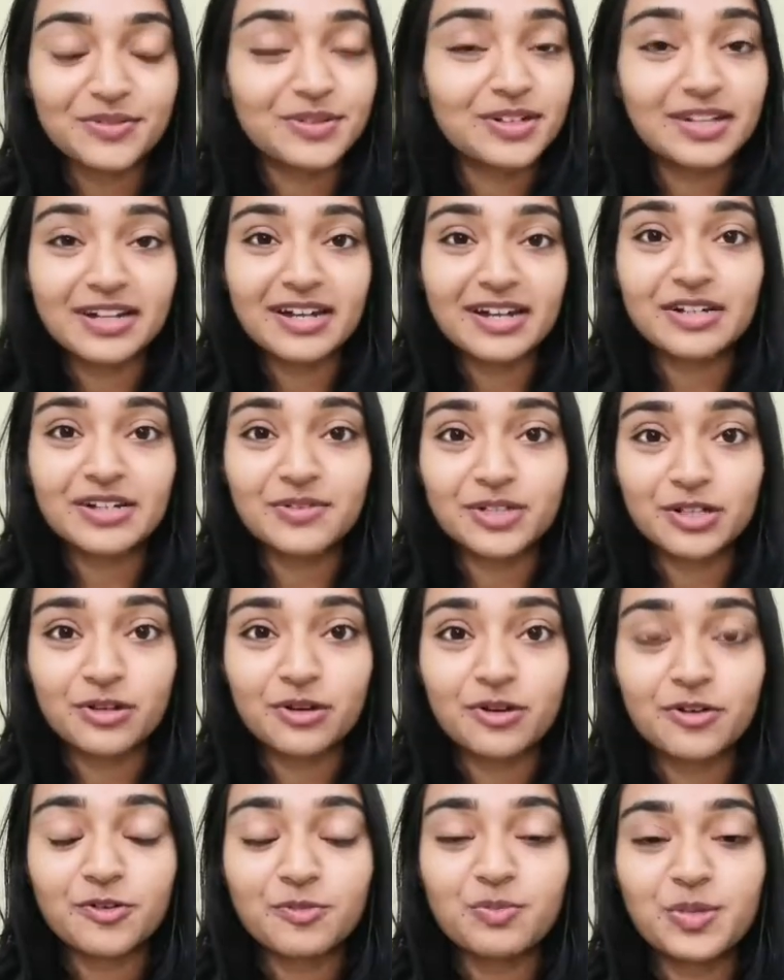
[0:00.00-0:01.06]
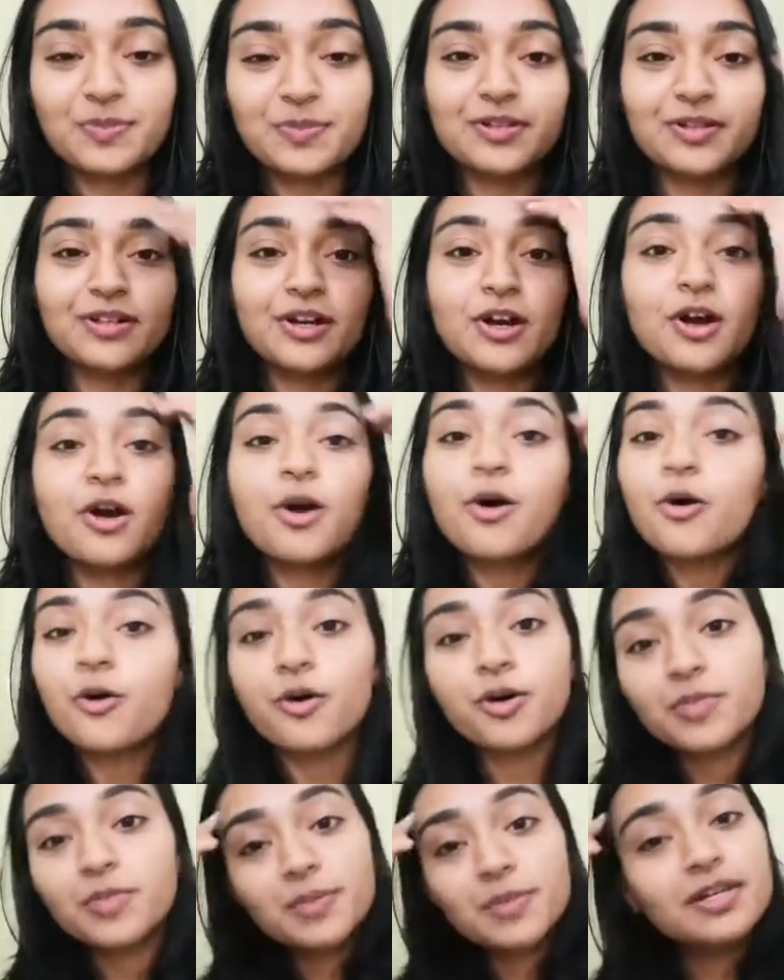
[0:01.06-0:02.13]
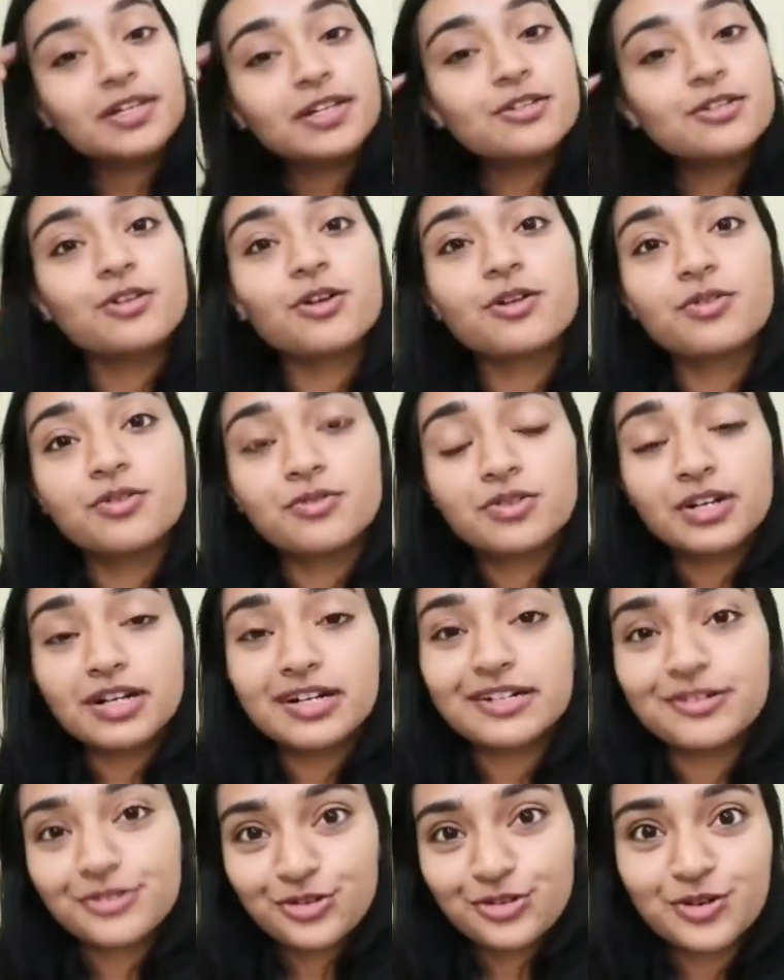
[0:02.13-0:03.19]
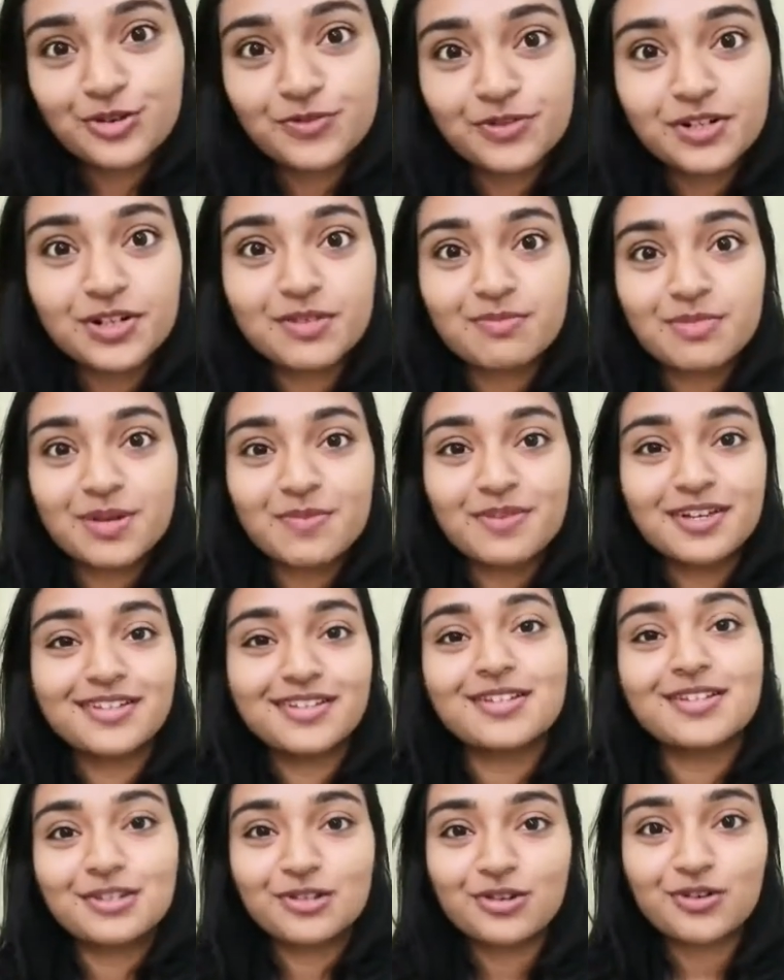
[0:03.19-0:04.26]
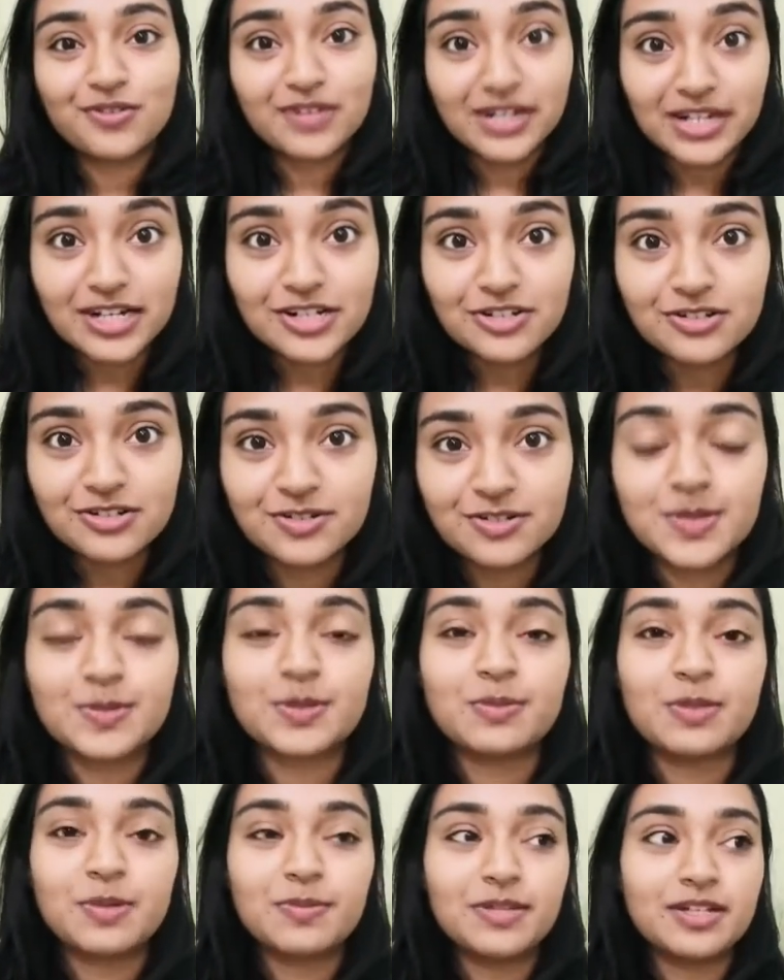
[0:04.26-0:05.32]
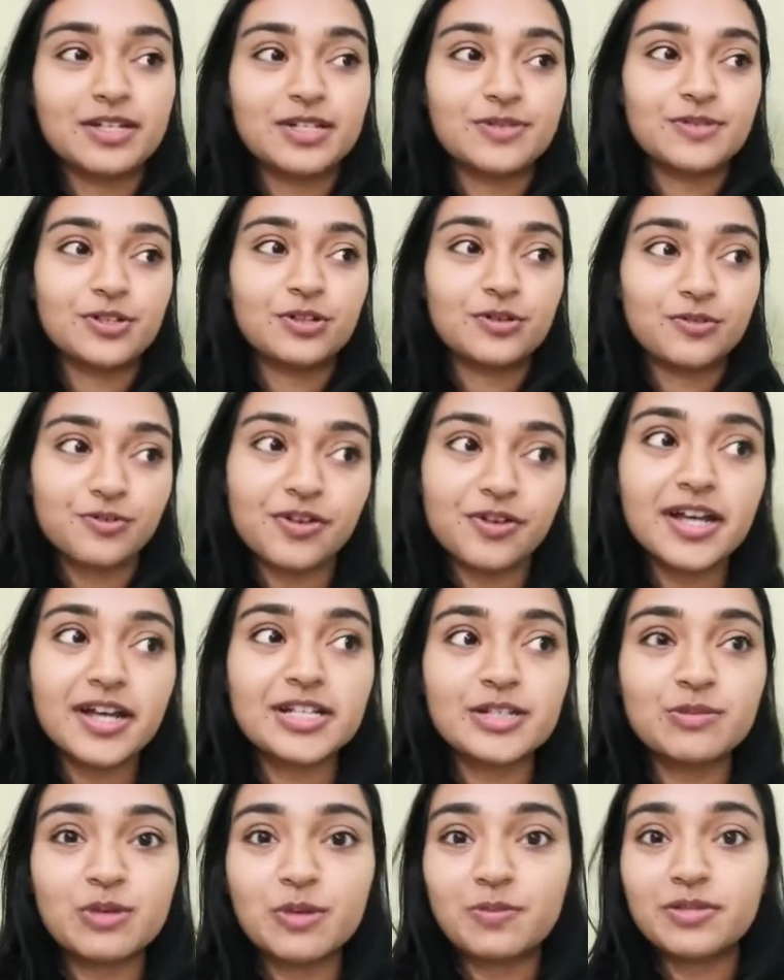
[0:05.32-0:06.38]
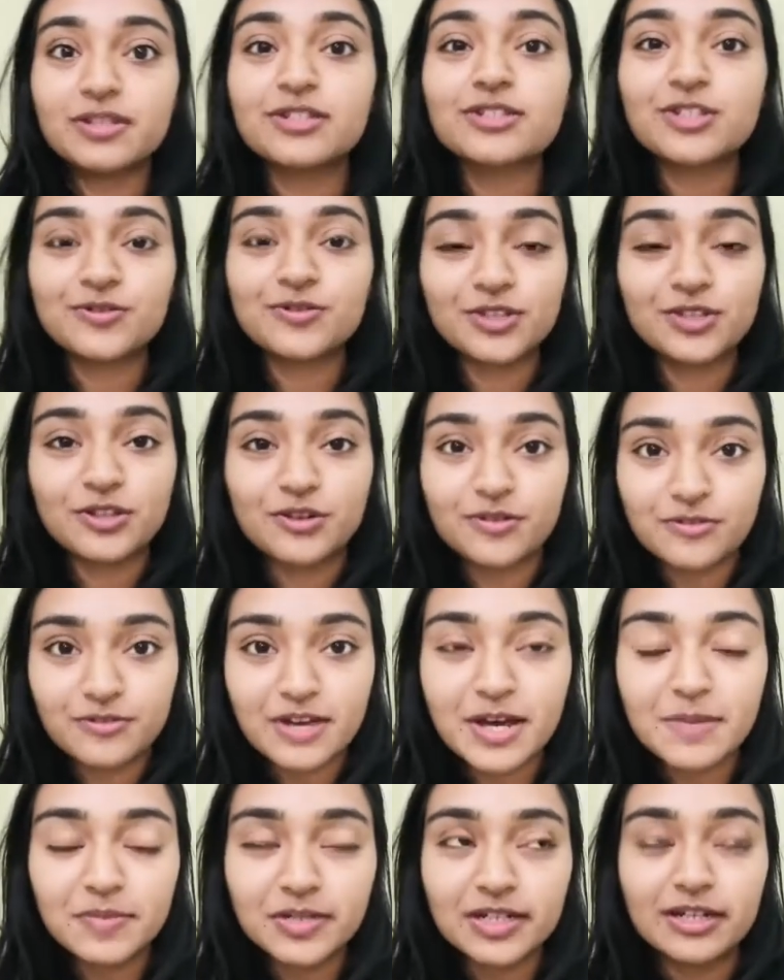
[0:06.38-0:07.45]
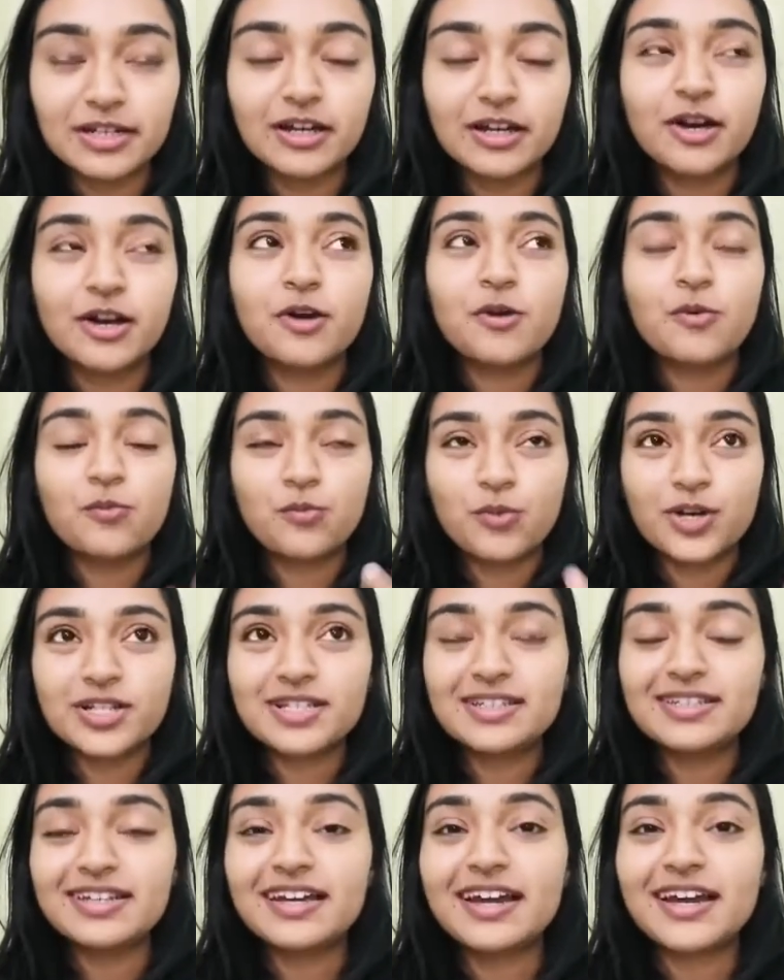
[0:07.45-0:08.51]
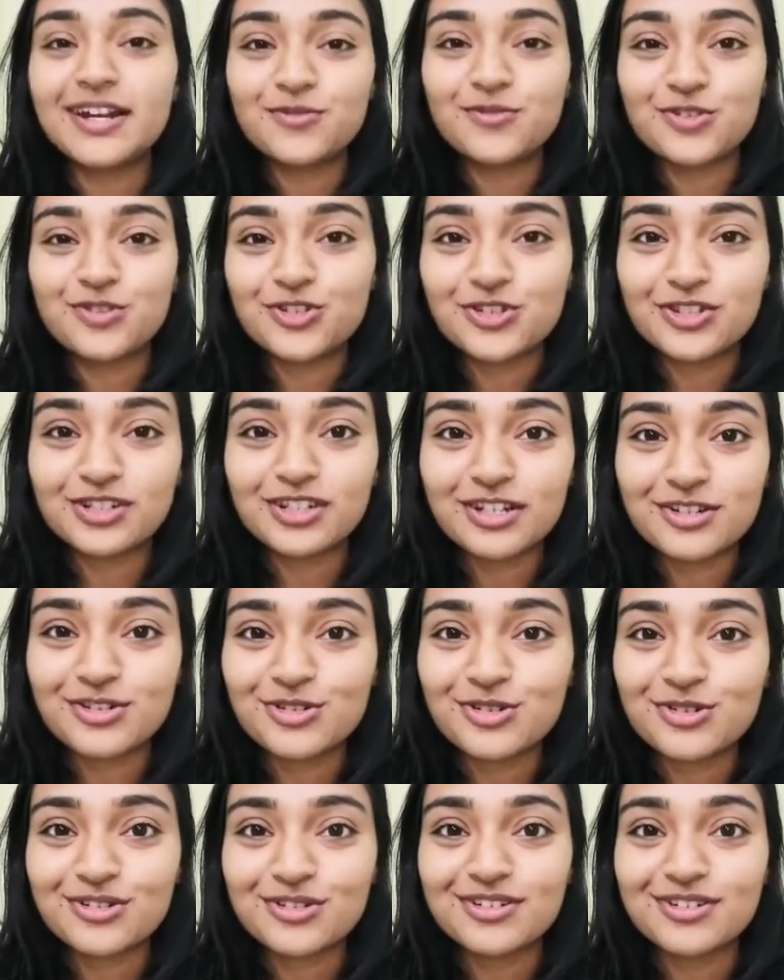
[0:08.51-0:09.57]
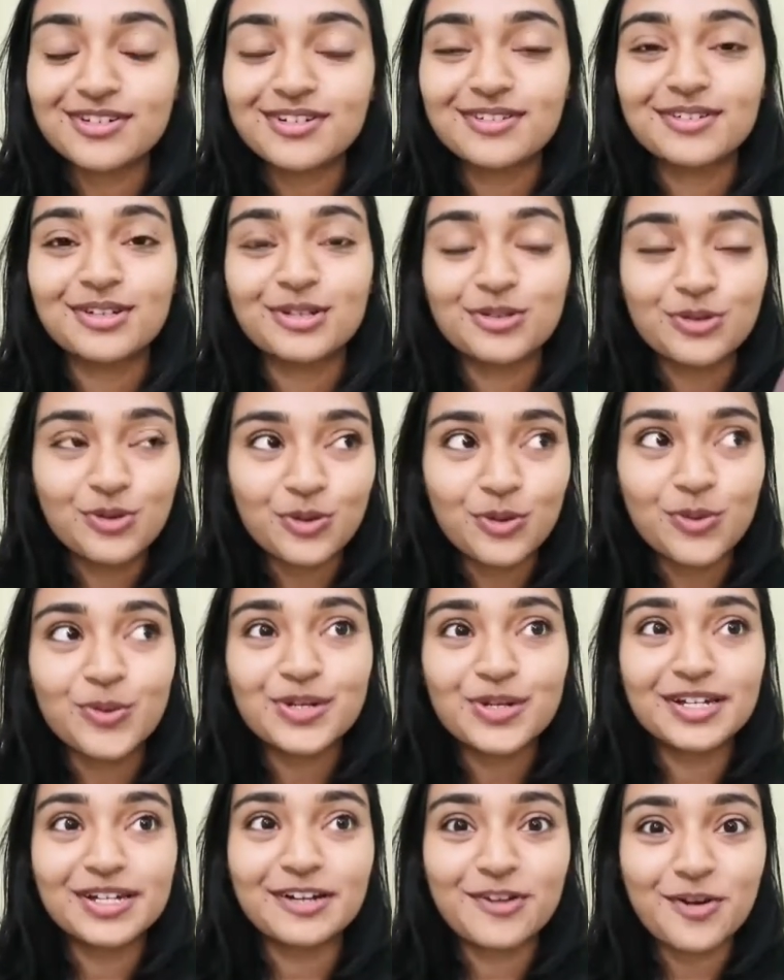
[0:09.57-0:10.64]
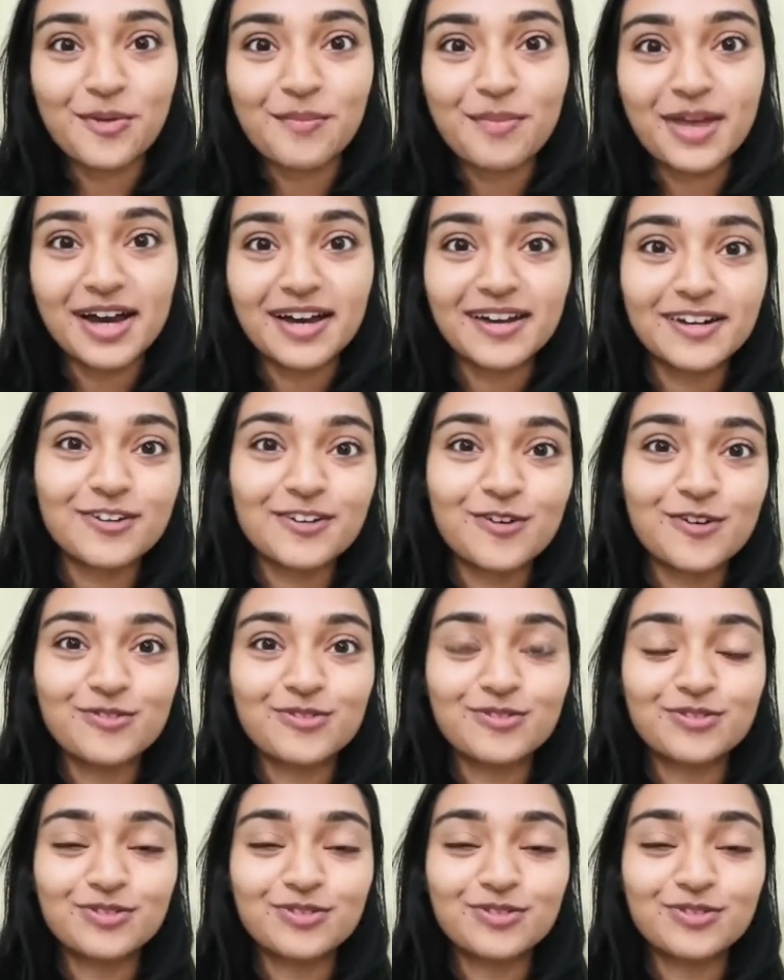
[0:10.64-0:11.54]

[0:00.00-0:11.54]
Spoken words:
connecting with a lot of people? Or maybe it's not related to your work, maybe it's in your relationships, maybe it's with your friends, maybe it's with your family. What's the end vision that you're, holding in your mind of